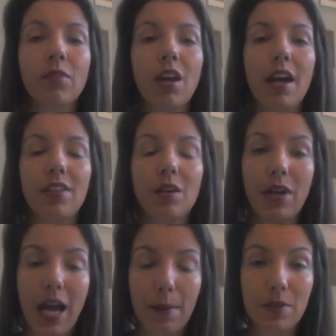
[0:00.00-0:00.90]
I think what
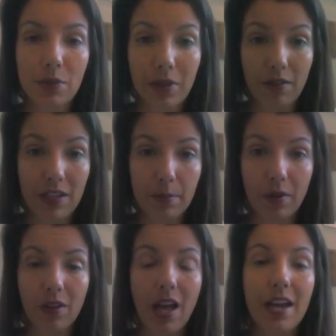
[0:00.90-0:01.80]
happens with a Facebook
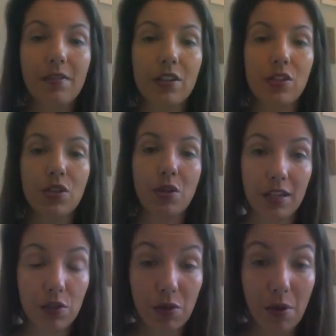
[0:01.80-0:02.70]
Live is you kind of
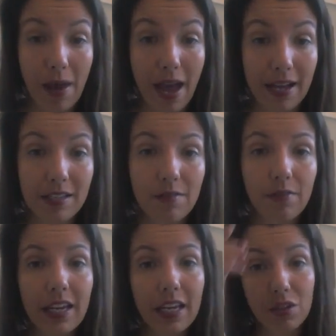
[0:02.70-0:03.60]
do a mass
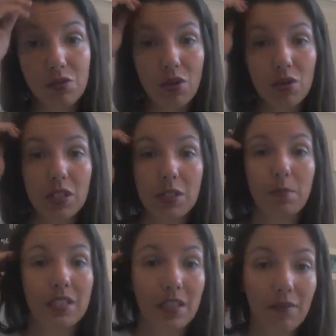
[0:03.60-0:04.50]
invite and you don't
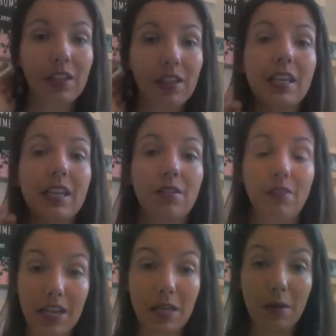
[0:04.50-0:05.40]
specifically
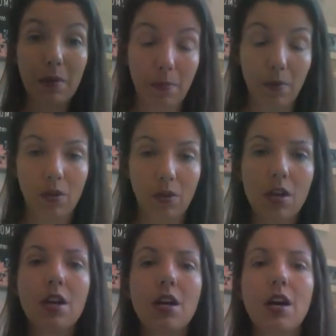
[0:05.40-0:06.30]
invite people.
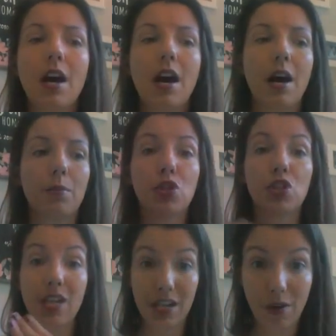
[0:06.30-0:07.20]
You just
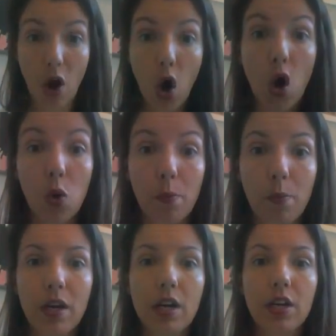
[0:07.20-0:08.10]
kind of hope.
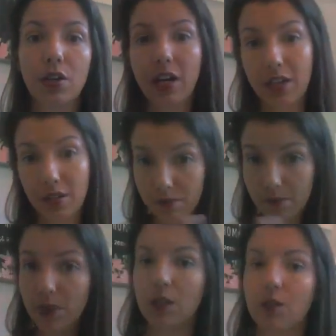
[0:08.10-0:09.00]
You kind of,
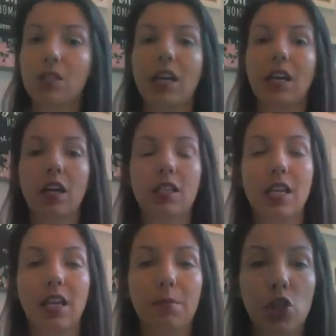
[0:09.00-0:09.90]
take
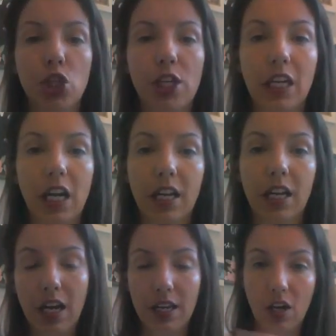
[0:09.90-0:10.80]
a machine gun and
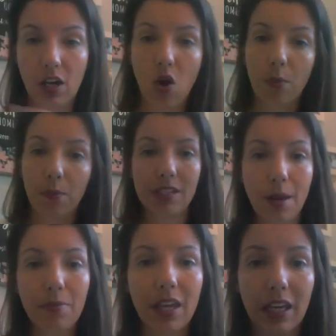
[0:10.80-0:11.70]
kind of hope that
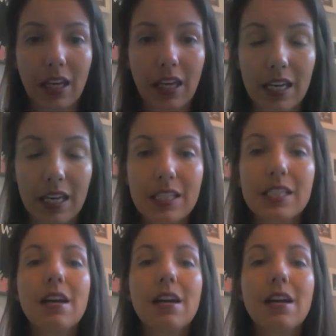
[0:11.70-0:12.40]
something hits